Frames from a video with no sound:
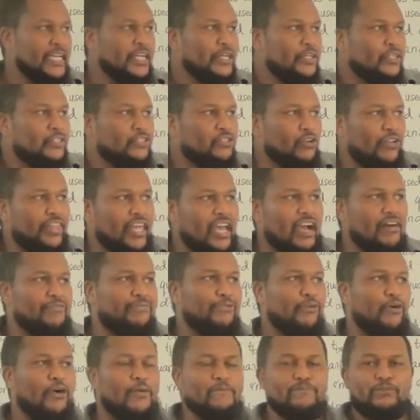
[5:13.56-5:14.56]
So
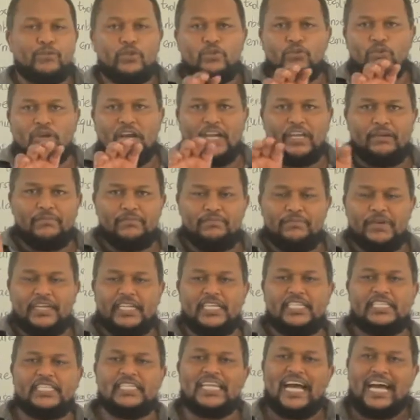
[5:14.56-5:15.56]
therefore, you can make
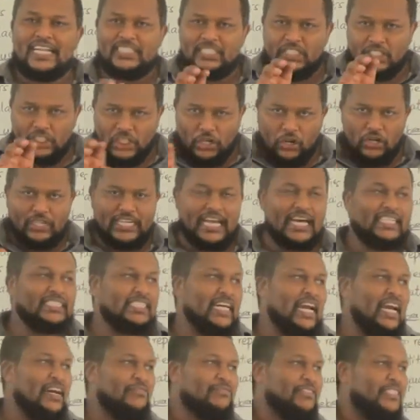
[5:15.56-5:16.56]
it as short as
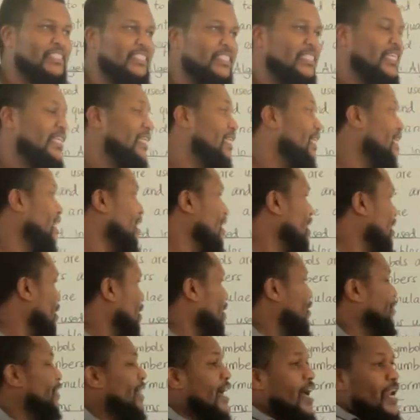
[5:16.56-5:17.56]
I have stated,
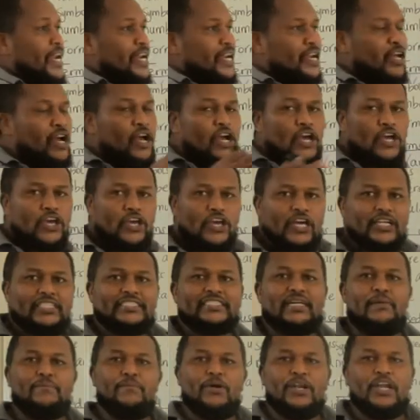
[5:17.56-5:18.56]
then
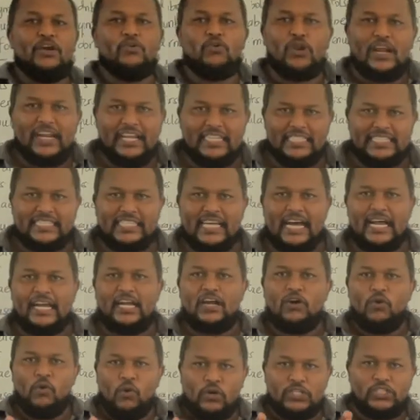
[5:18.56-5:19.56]
somebody will
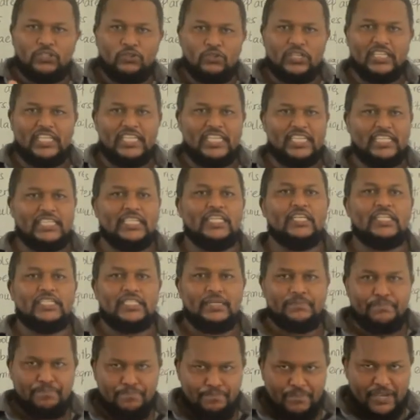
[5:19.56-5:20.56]
understand what you
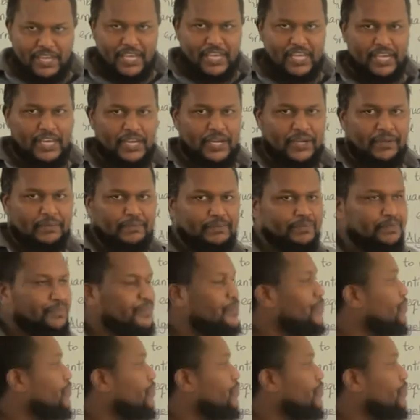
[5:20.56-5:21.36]
really mean.